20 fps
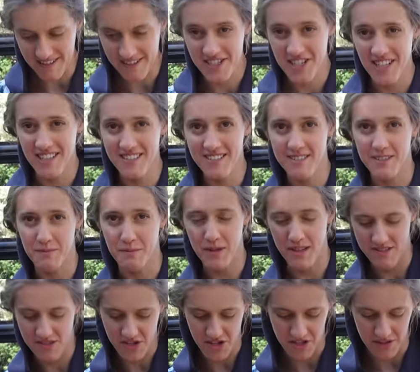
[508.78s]
a changing
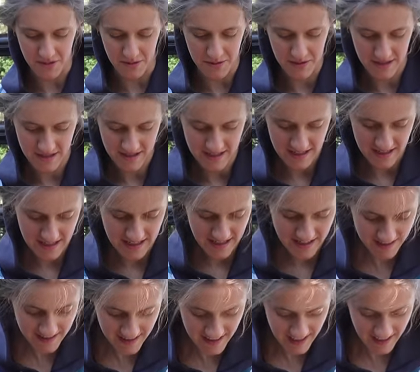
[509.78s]
poncho.
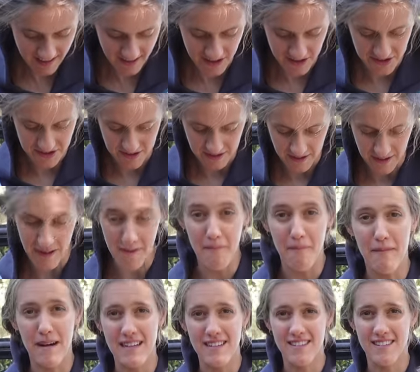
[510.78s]
And then I also got
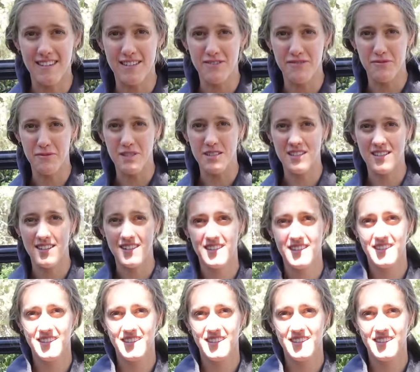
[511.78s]
myself one.